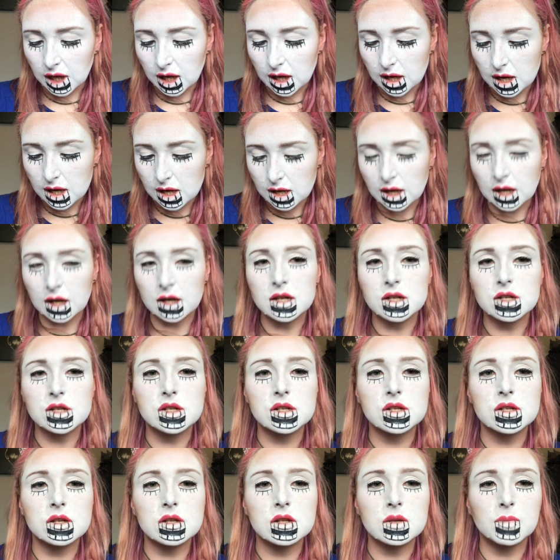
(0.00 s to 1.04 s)
Okay, and now you
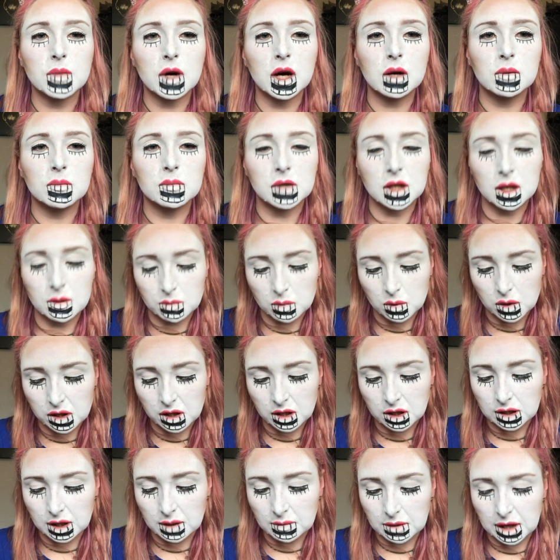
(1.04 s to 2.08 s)
just do the bottom lip
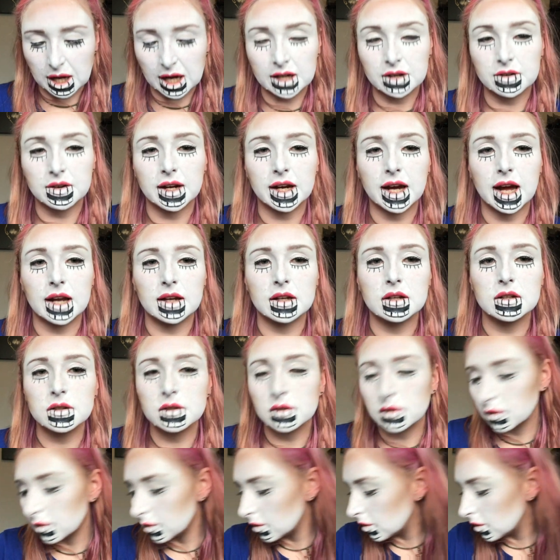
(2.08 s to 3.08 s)
with the lip liner again.